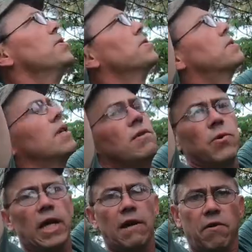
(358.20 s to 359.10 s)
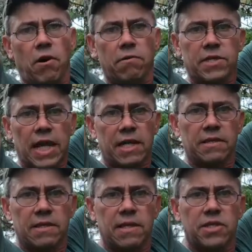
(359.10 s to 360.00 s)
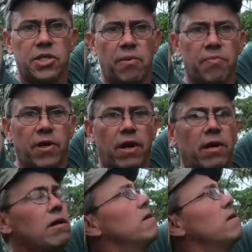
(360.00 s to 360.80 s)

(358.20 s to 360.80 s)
you can see we have our second cinch up there